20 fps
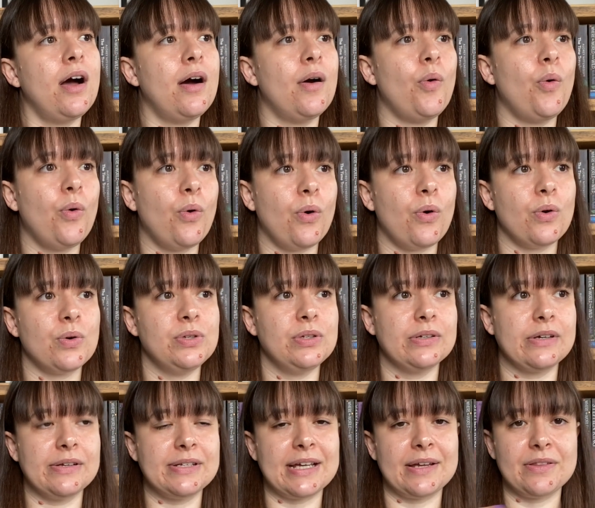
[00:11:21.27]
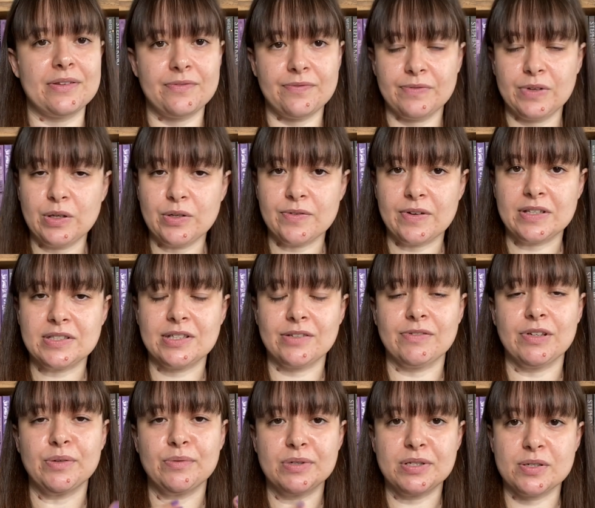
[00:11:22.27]
or you go down the university
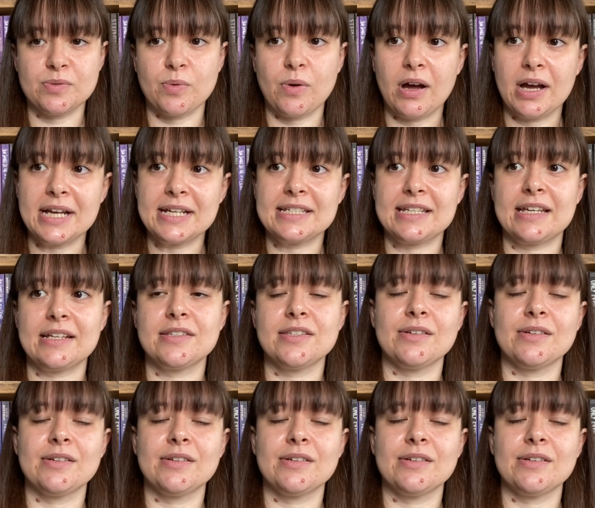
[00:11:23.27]
route, which is what I did.